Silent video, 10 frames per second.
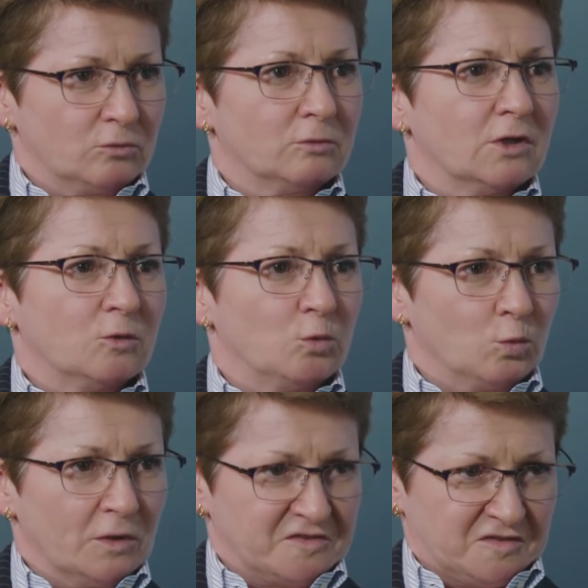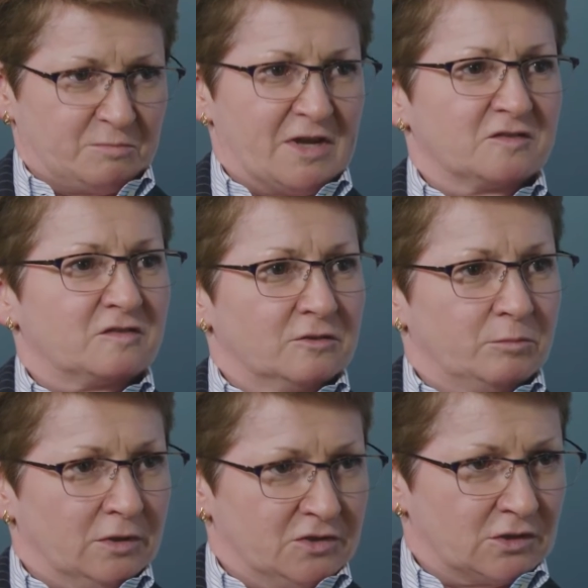although one suspects that
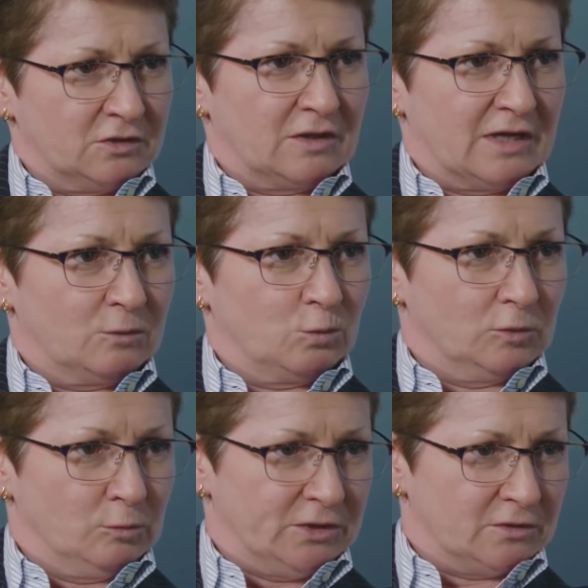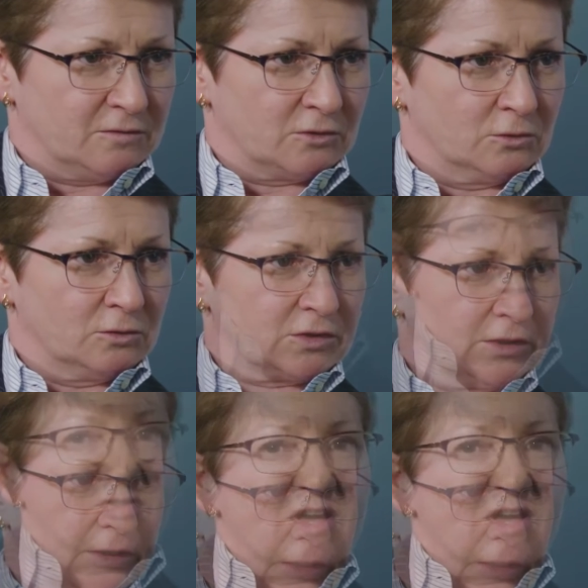politically that will be difficult.